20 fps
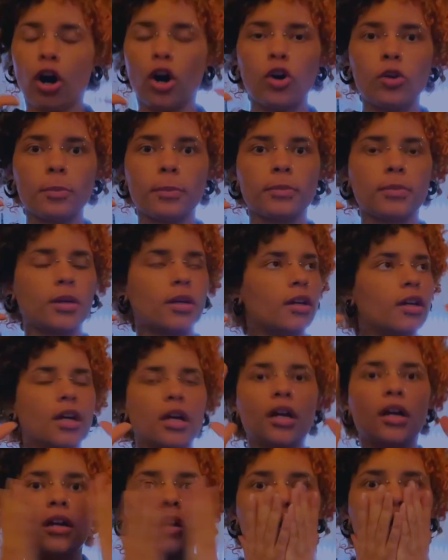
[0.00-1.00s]

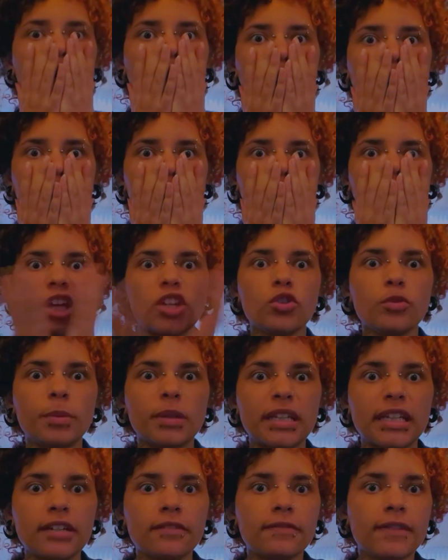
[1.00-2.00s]
Can you
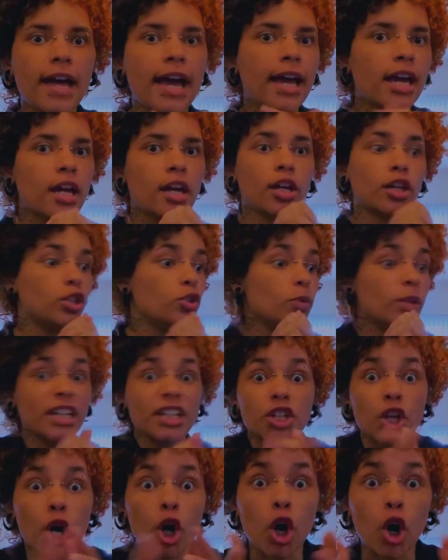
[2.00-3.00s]
believe that? You
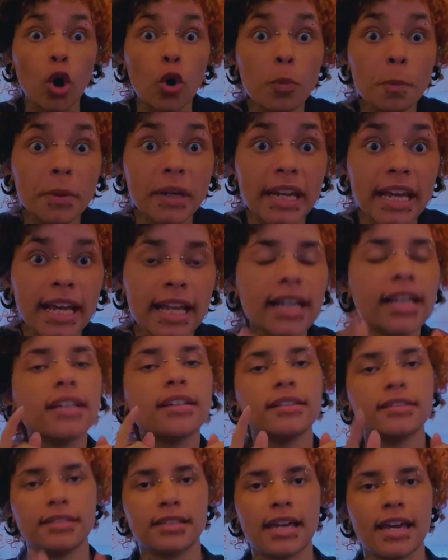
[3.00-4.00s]
need to open it?
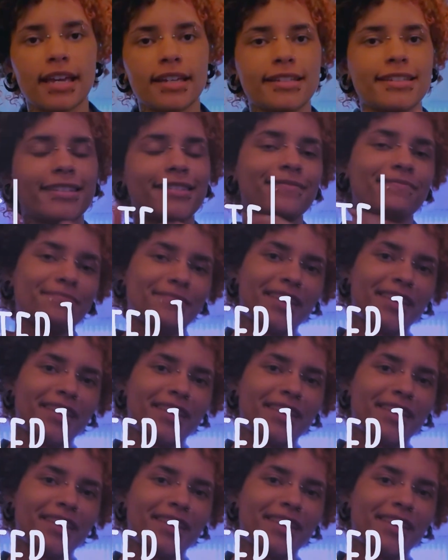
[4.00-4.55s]
Yes.